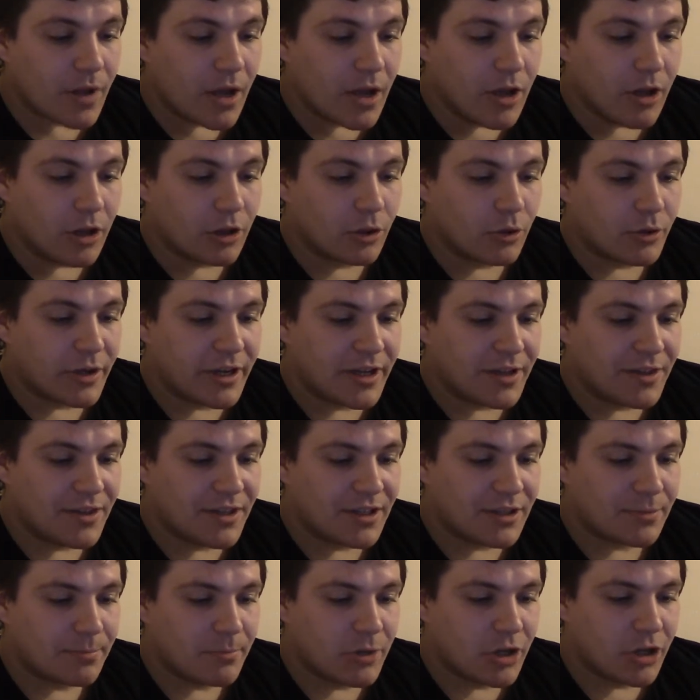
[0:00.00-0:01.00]
Lucky,
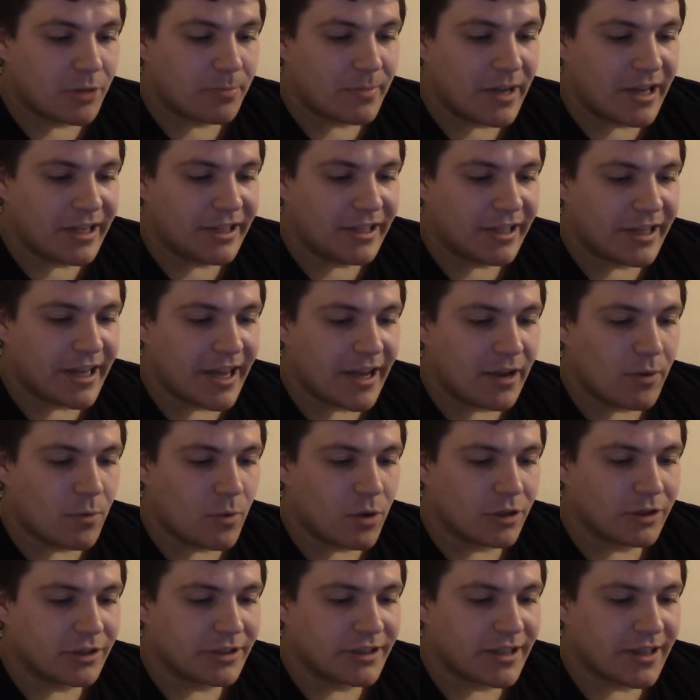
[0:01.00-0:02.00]
this M.E.R.C. may negate
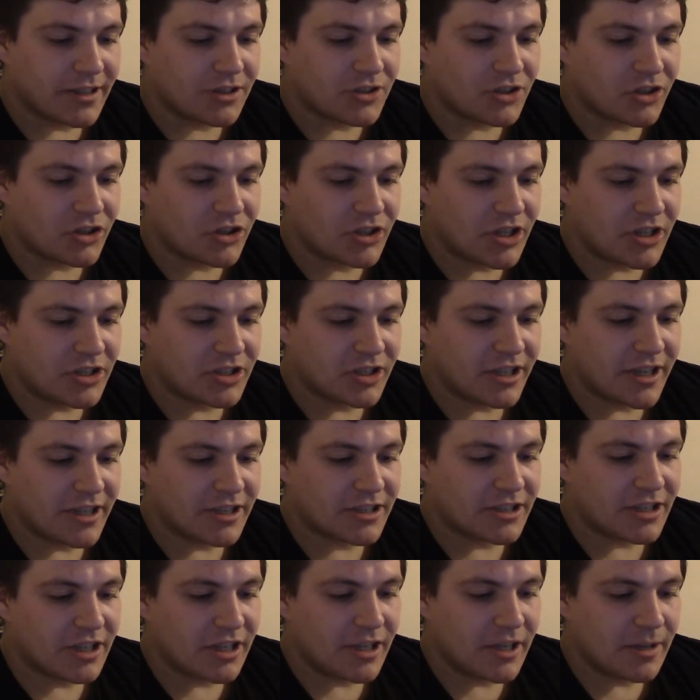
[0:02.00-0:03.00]
1 attack success
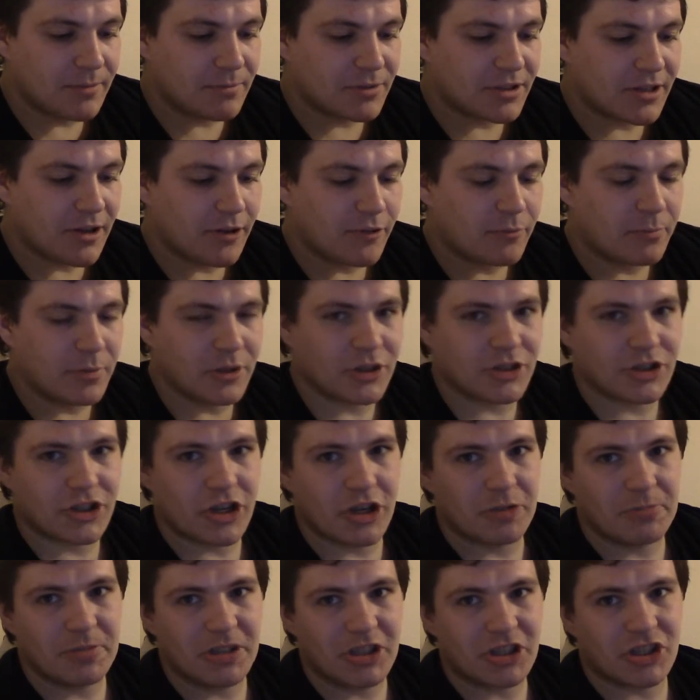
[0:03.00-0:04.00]
against himself per
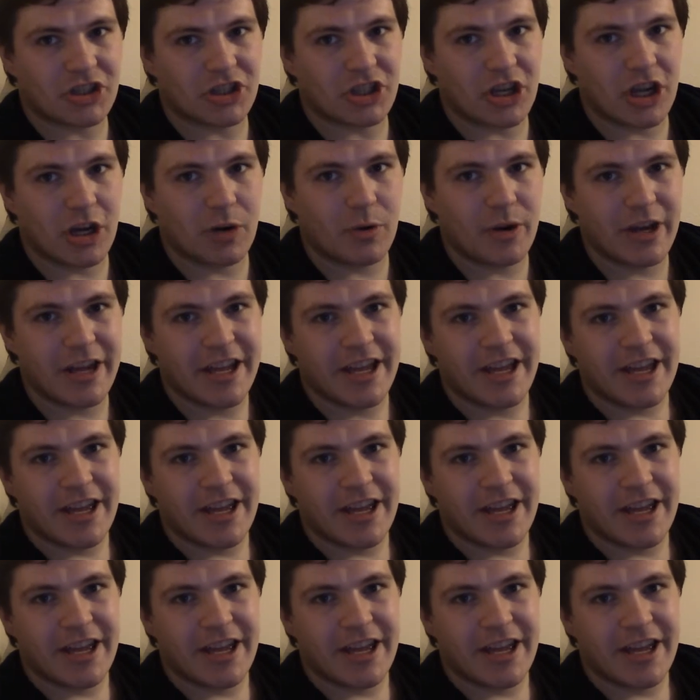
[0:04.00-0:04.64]
skirmish, so